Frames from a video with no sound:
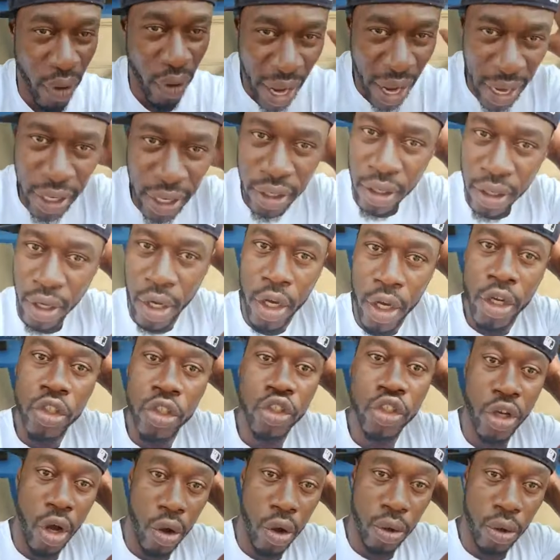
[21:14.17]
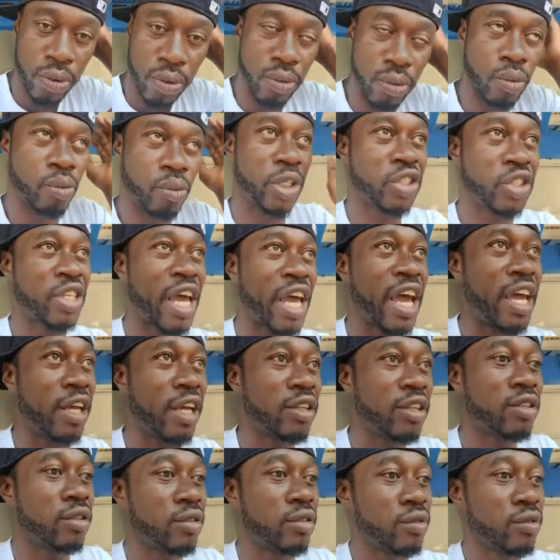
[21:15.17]
Right? So we
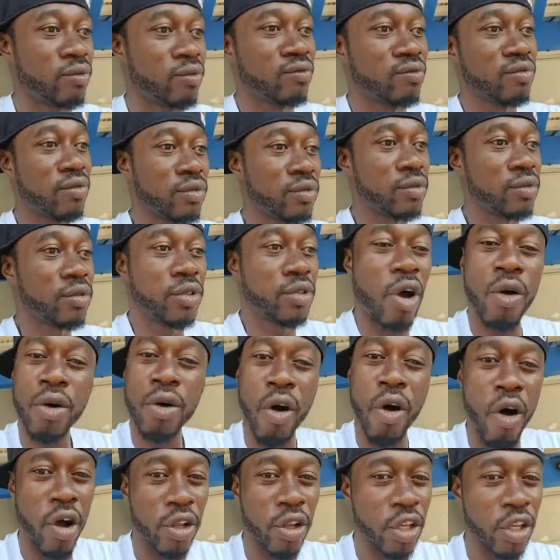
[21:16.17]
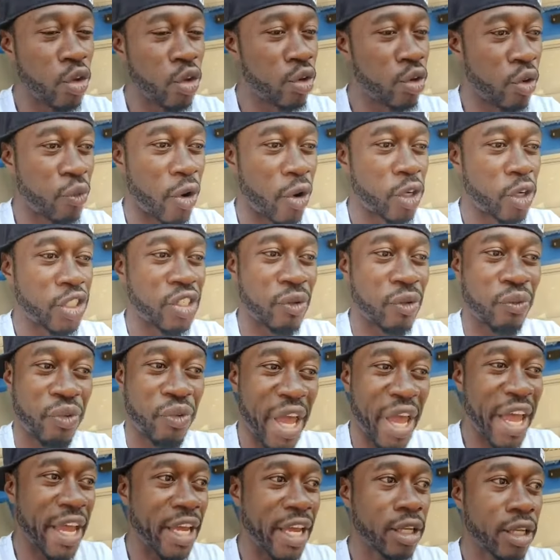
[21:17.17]
saying, don't call on the universe in
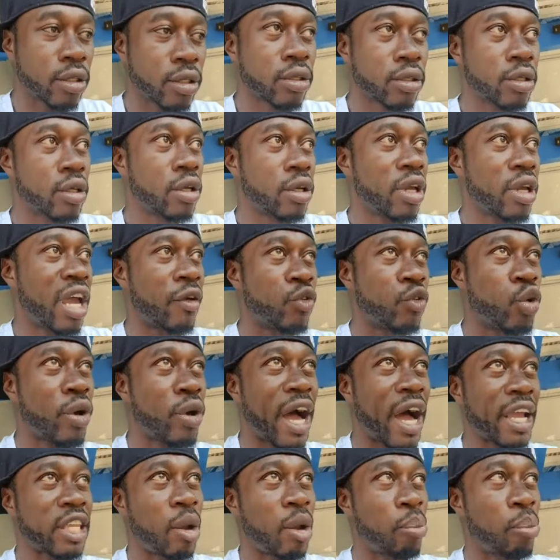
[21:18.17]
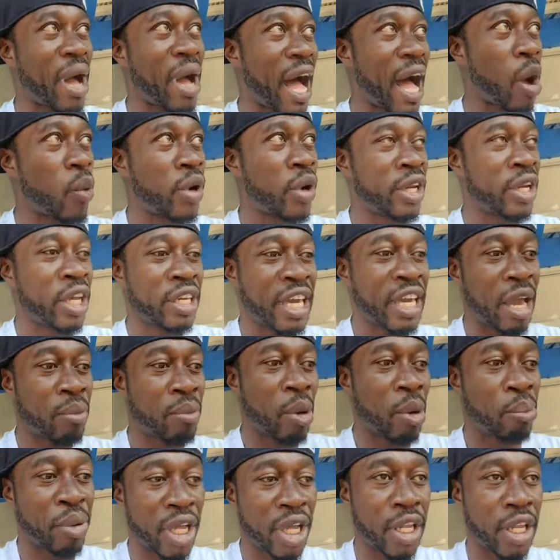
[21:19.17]
vain. If you got the power and the
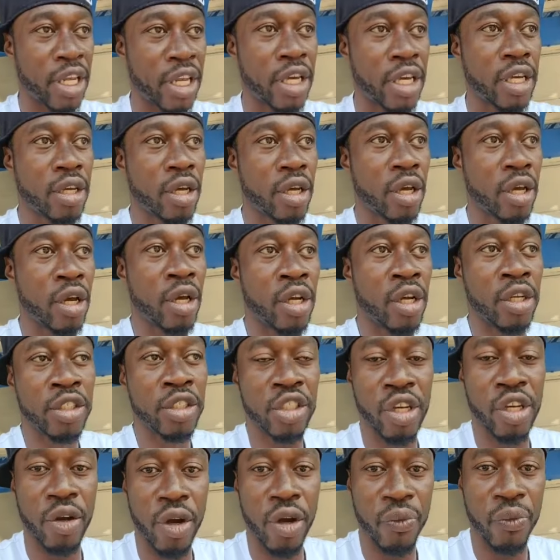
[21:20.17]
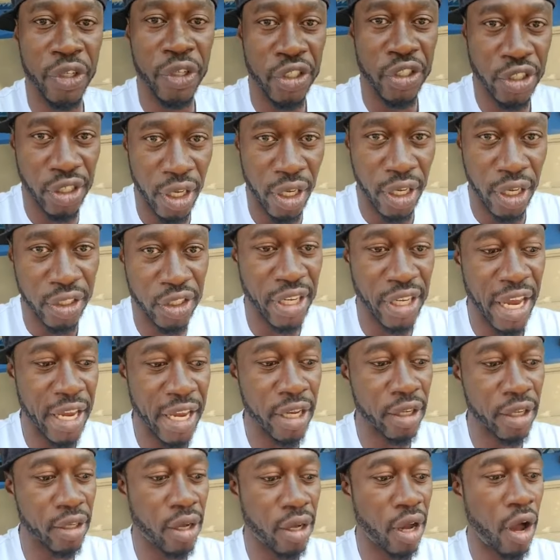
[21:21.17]
capability to
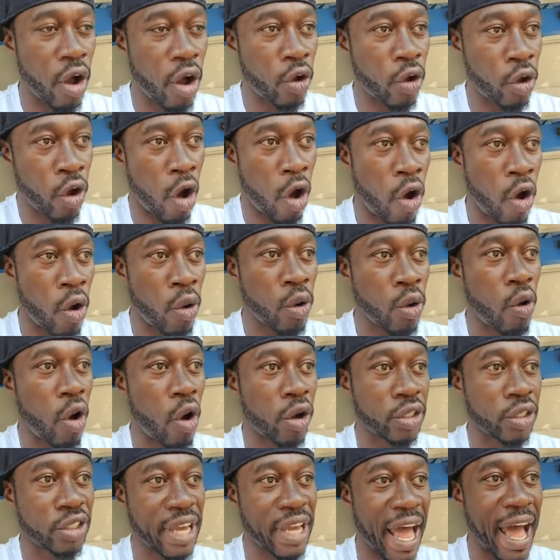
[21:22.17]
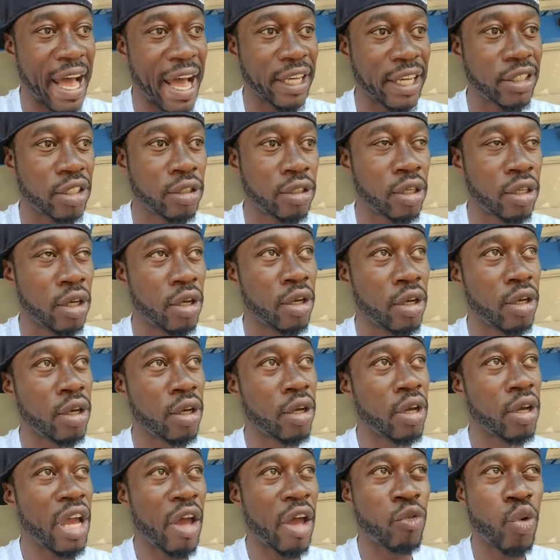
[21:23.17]
facilitate a goal or a task,
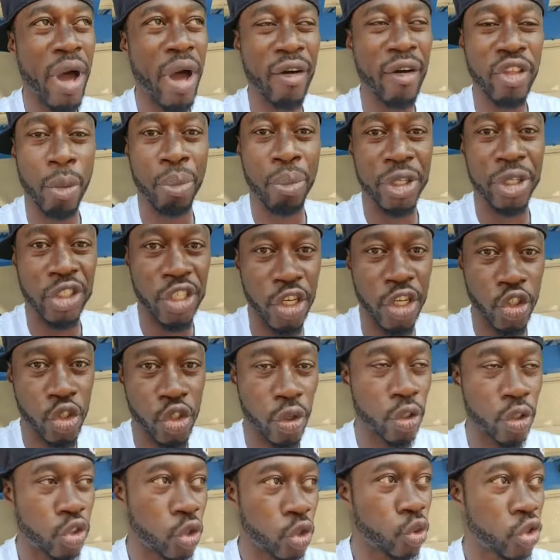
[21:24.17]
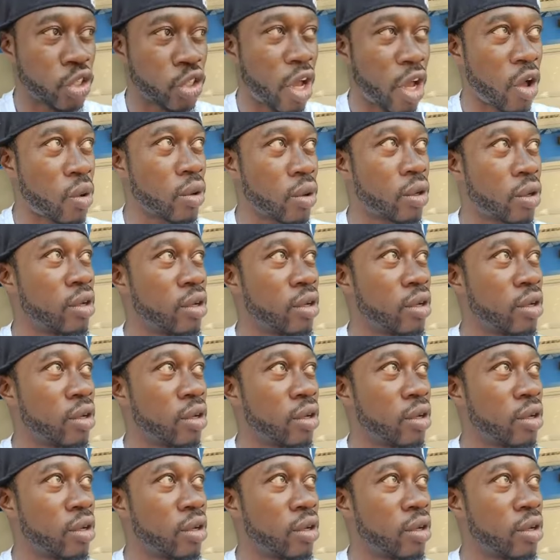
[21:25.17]
if you have the potential to do so,